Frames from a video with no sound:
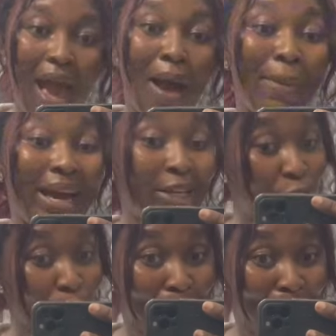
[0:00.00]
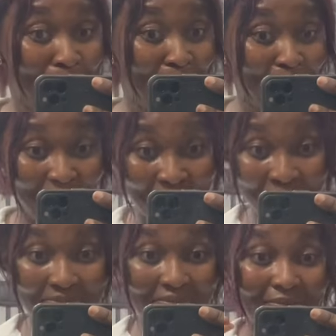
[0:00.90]
Mind you,
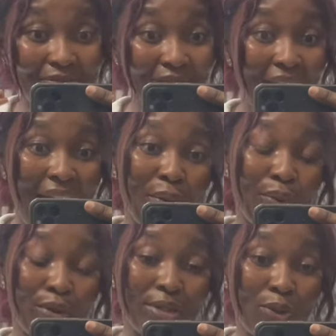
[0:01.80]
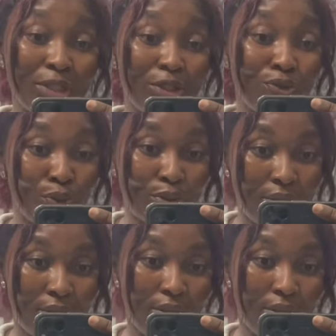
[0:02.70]
I was on the road